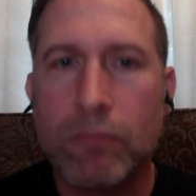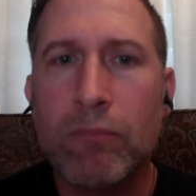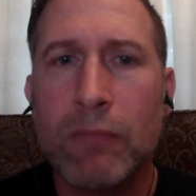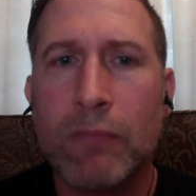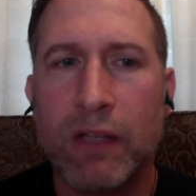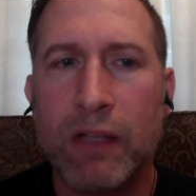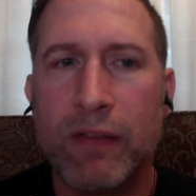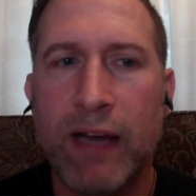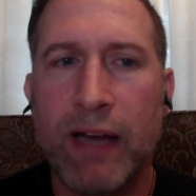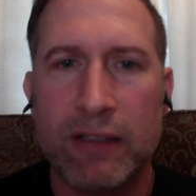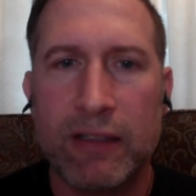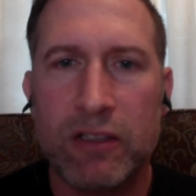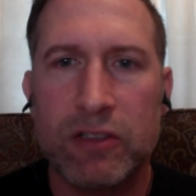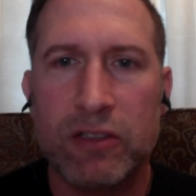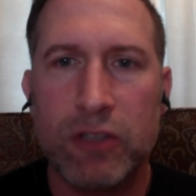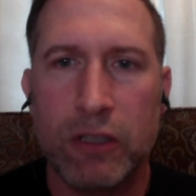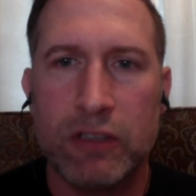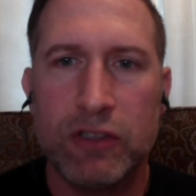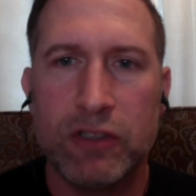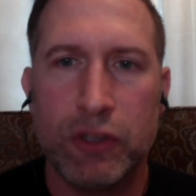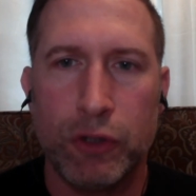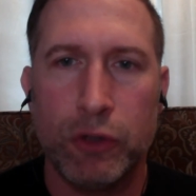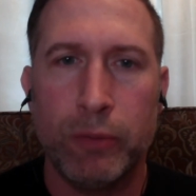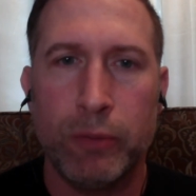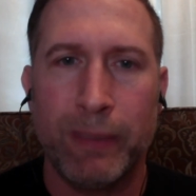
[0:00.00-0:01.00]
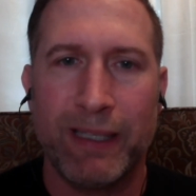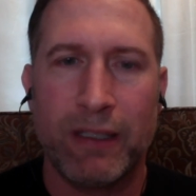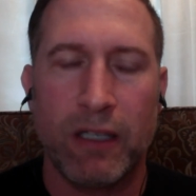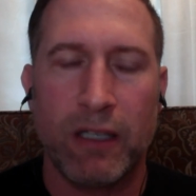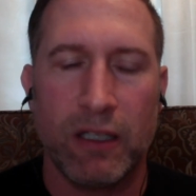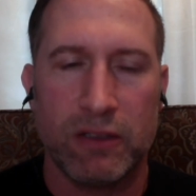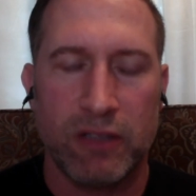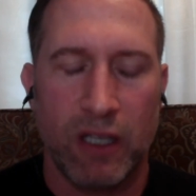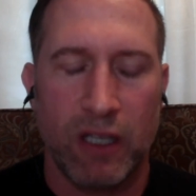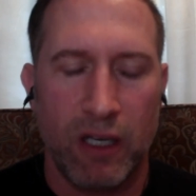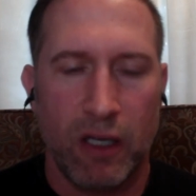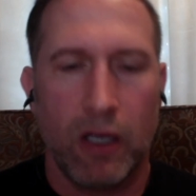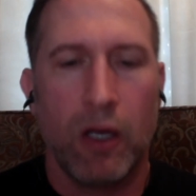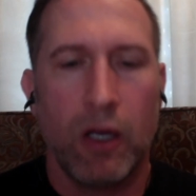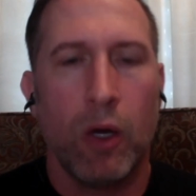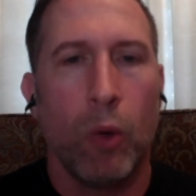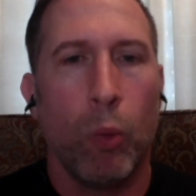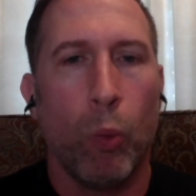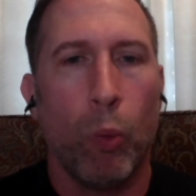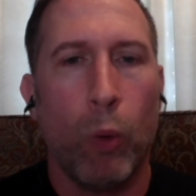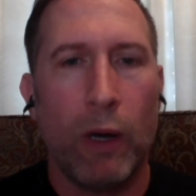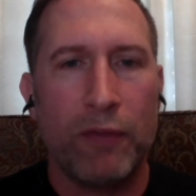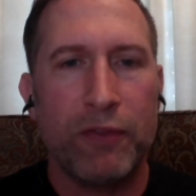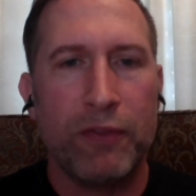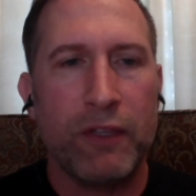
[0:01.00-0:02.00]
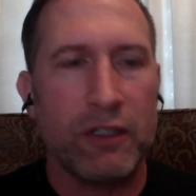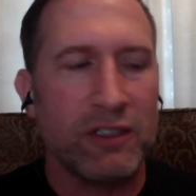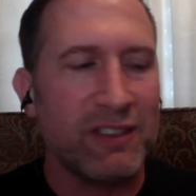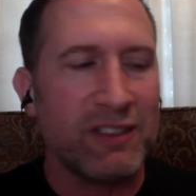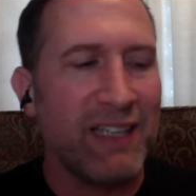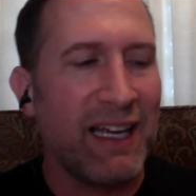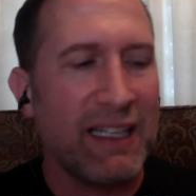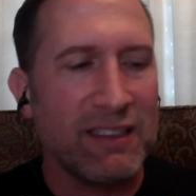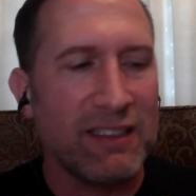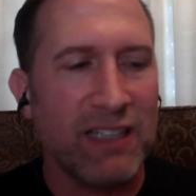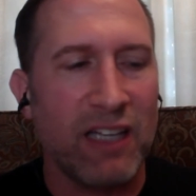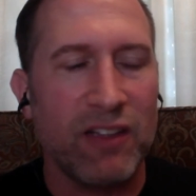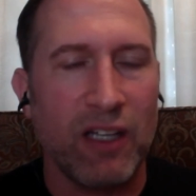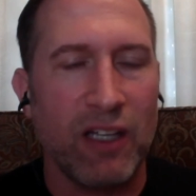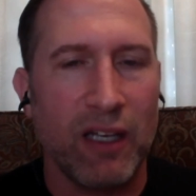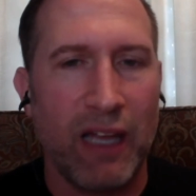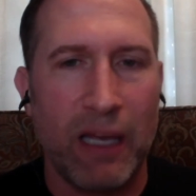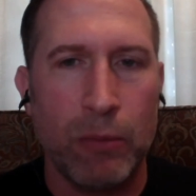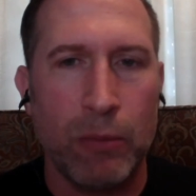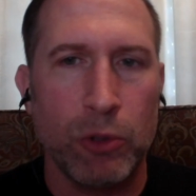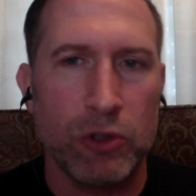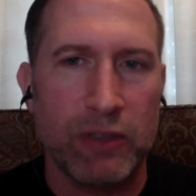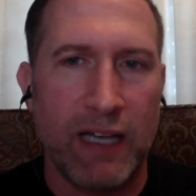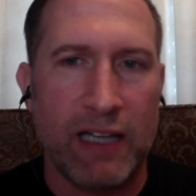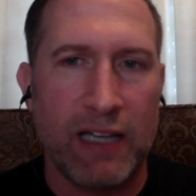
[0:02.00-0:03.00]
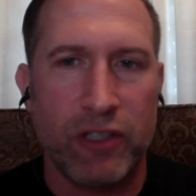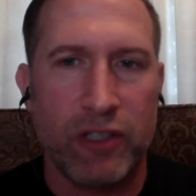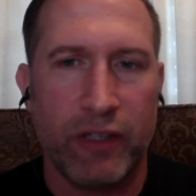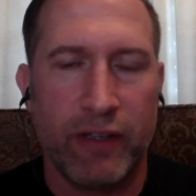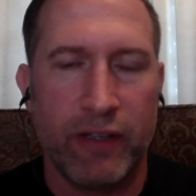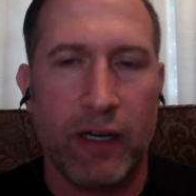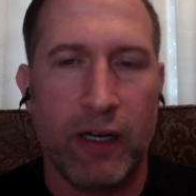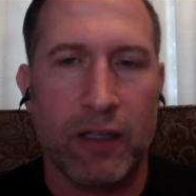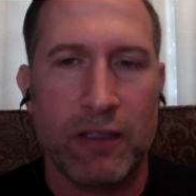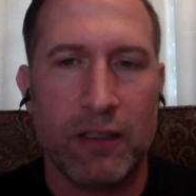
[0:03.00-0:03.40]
that's good too, because what they're saying is on the label is actually there.